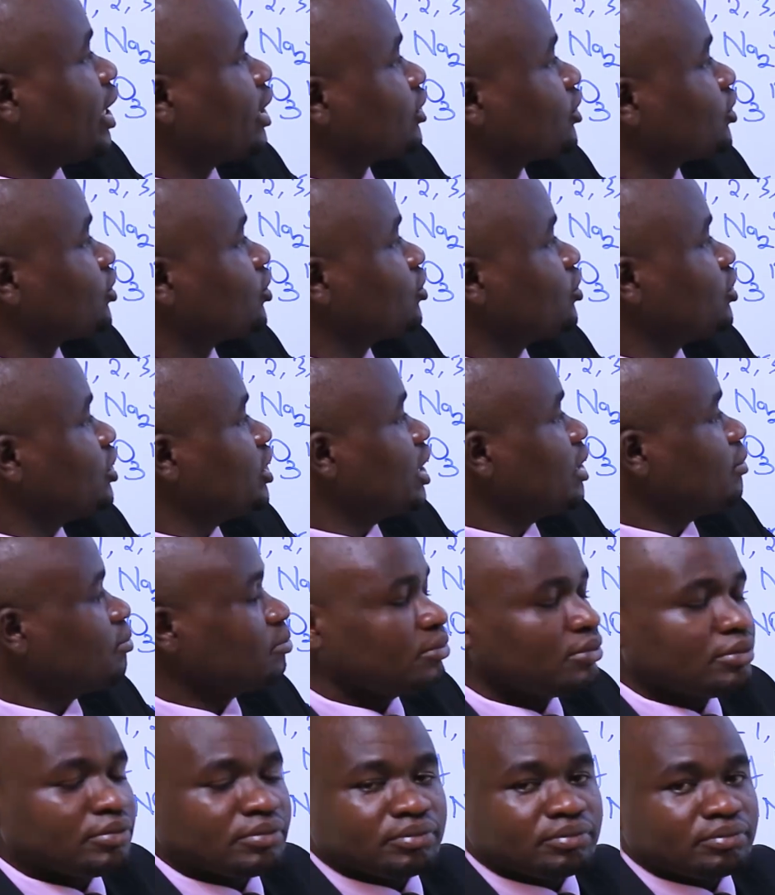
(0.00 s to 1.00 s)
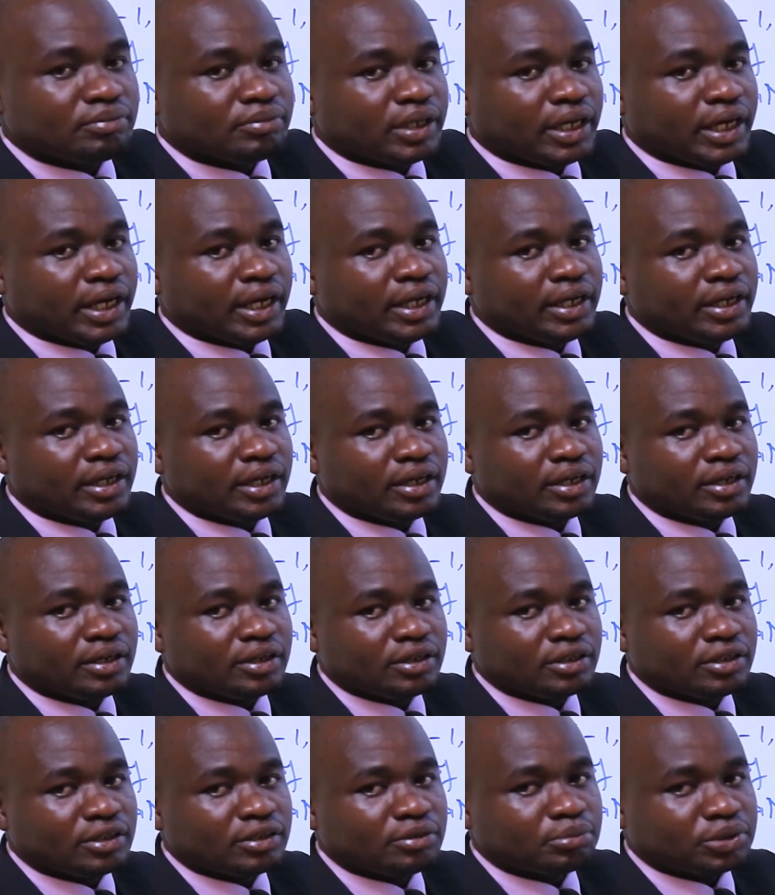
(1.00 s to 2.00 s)
sodium and
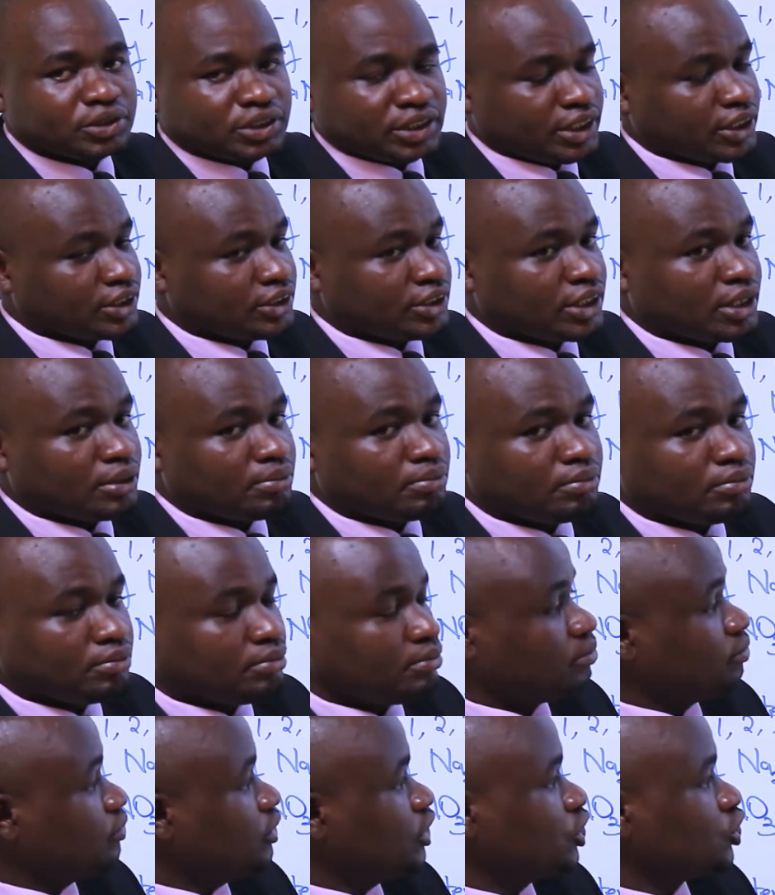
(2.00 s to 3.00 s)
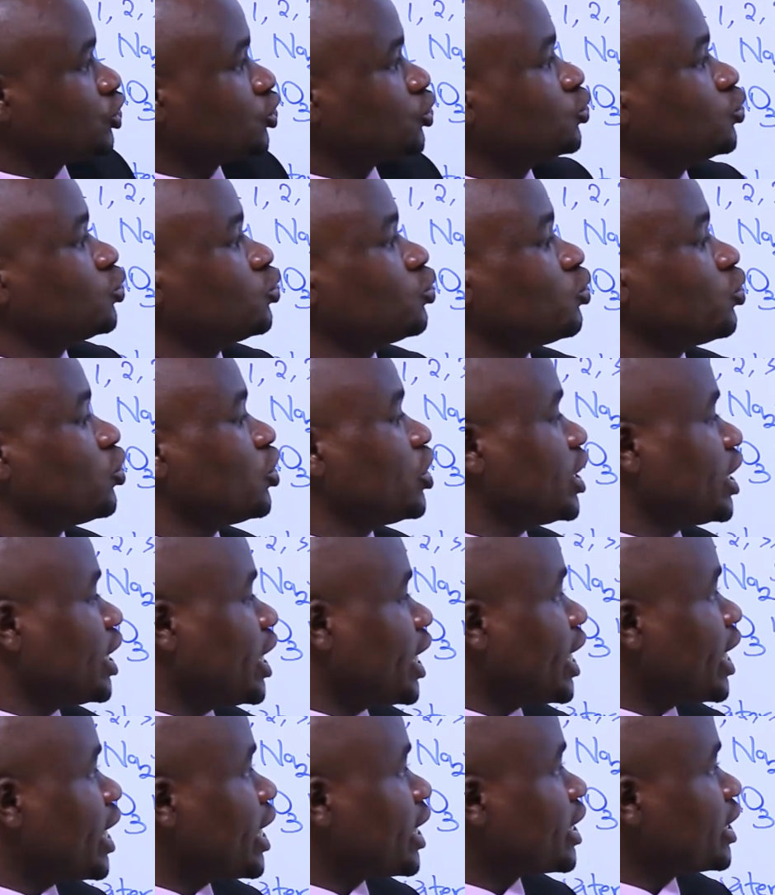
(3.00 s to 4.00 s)
potassium. These two
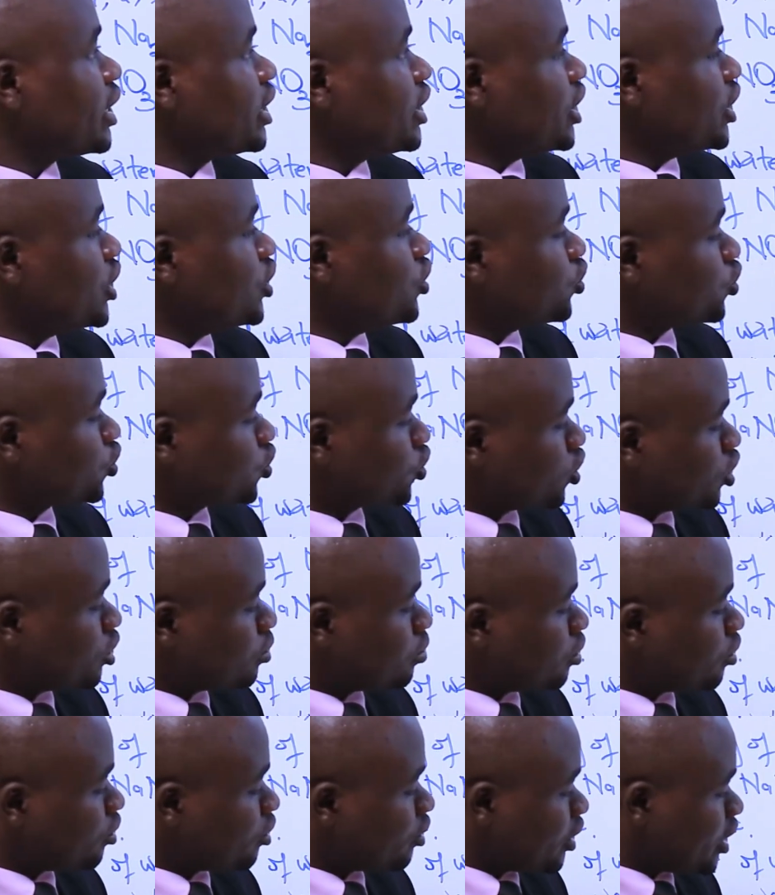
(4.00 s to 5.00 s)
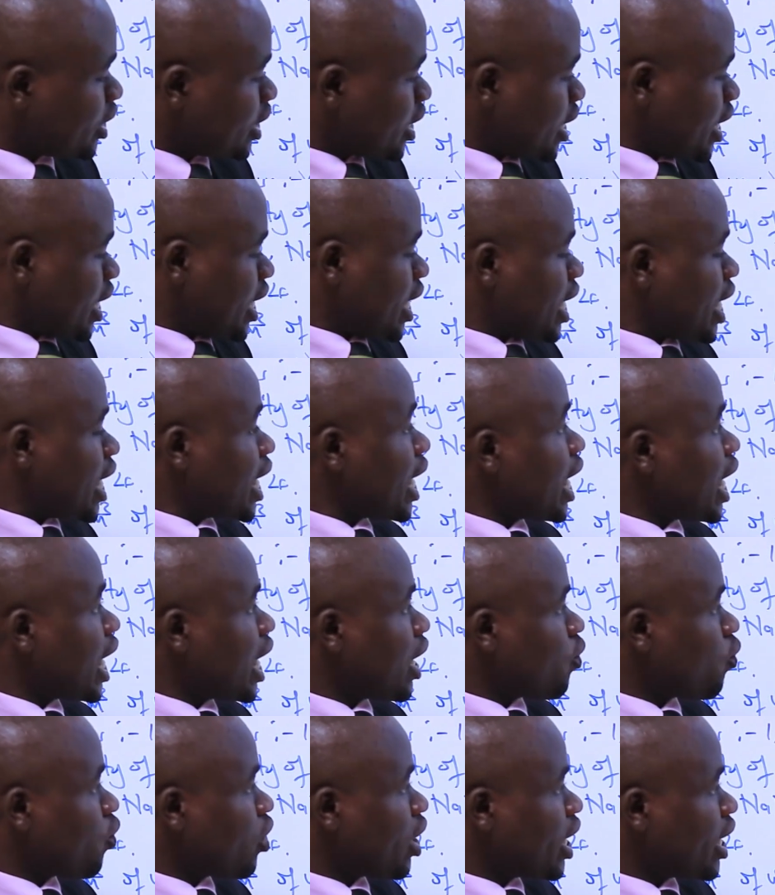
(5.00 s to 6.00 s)
are insoluble.
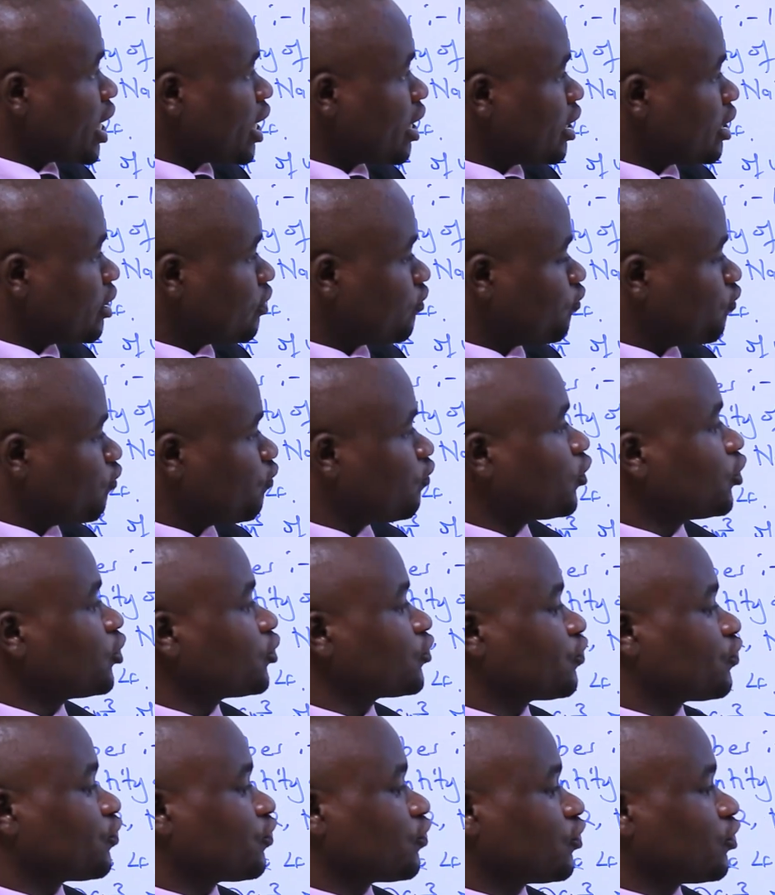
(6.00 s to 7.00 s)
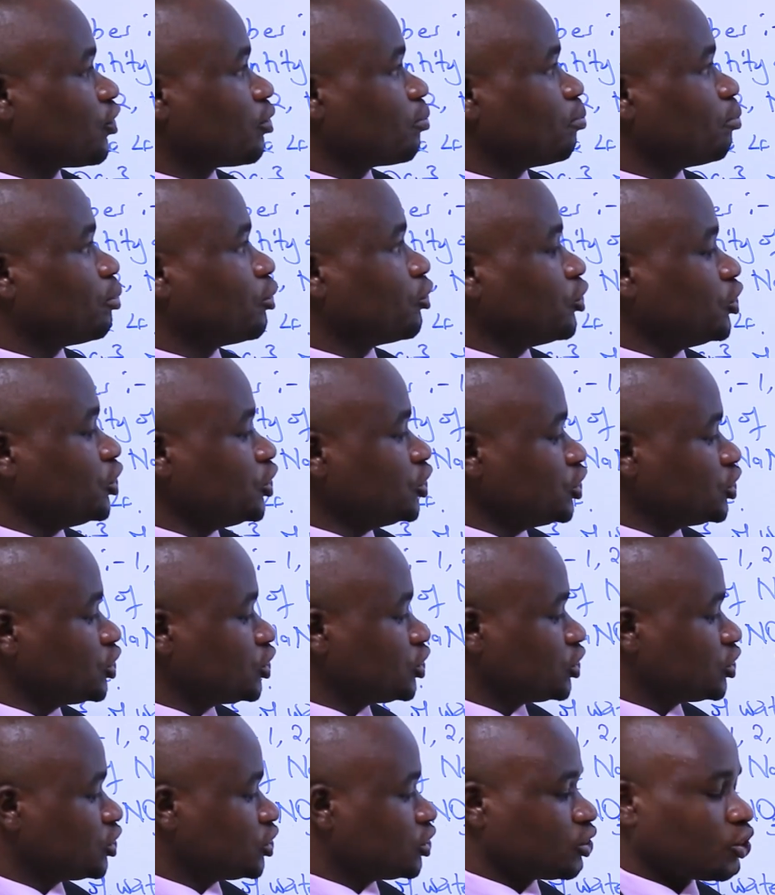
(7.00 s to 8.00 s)
Our fourth
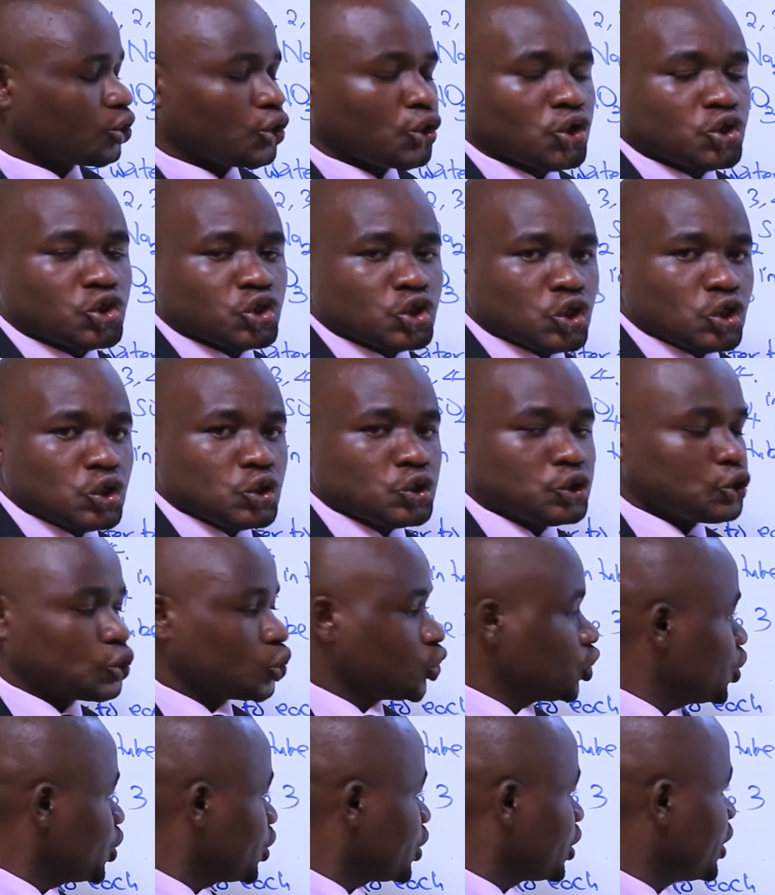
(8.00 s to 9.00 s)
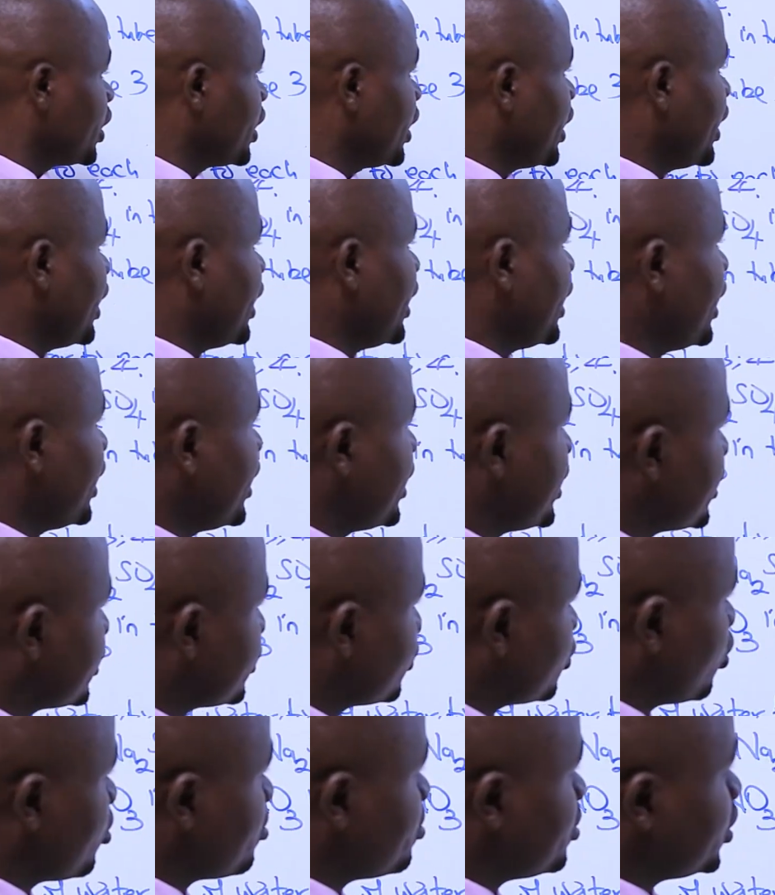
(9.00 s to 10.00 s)
point conclusion
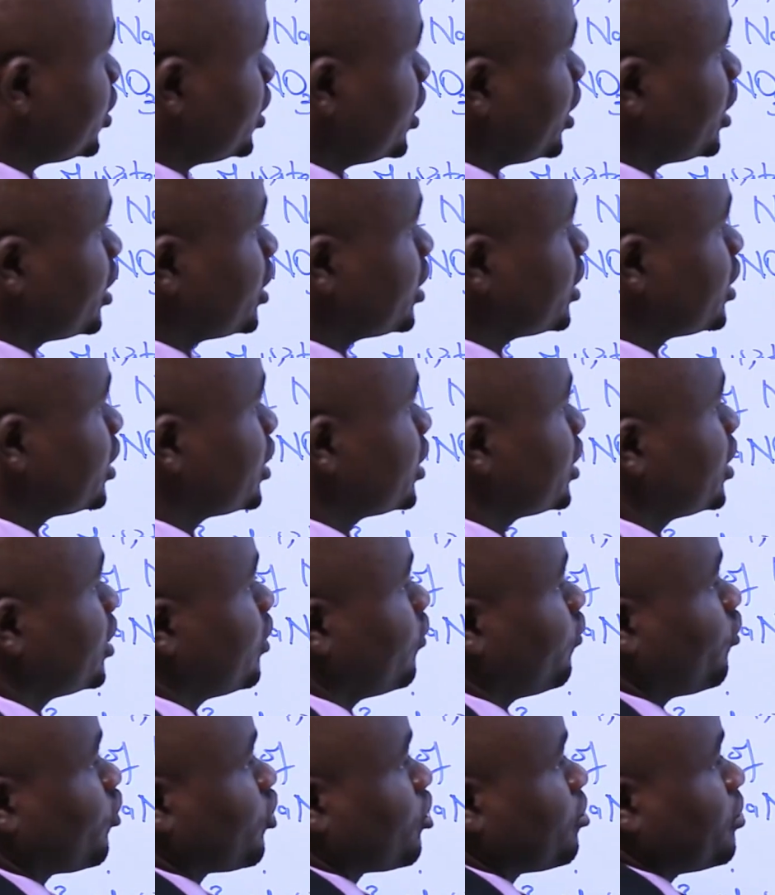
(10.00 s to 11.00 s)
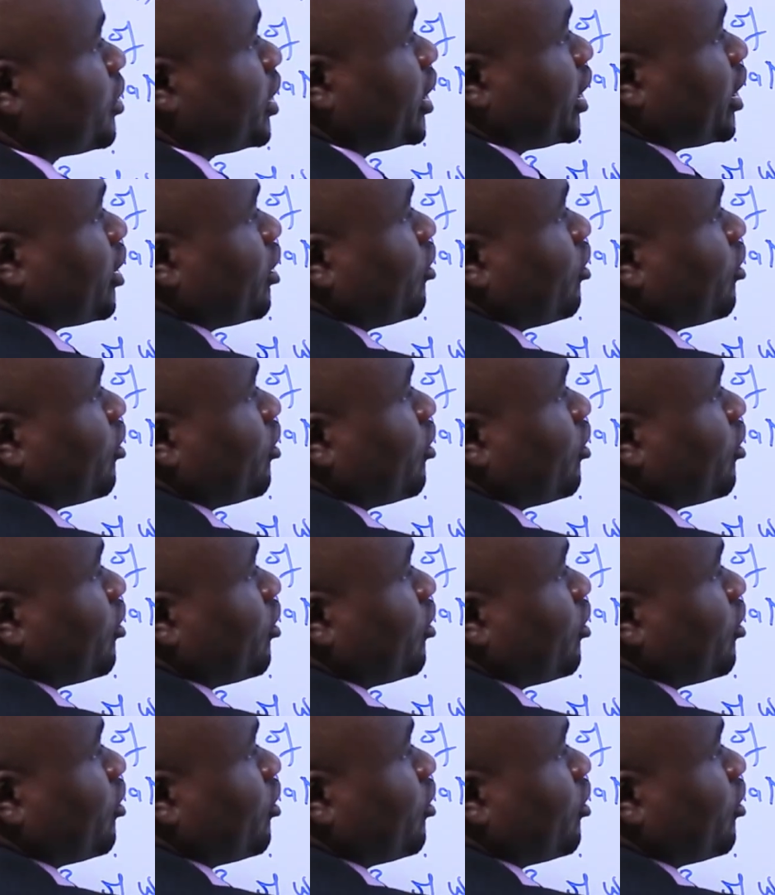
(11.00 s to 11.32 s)
is obtained from the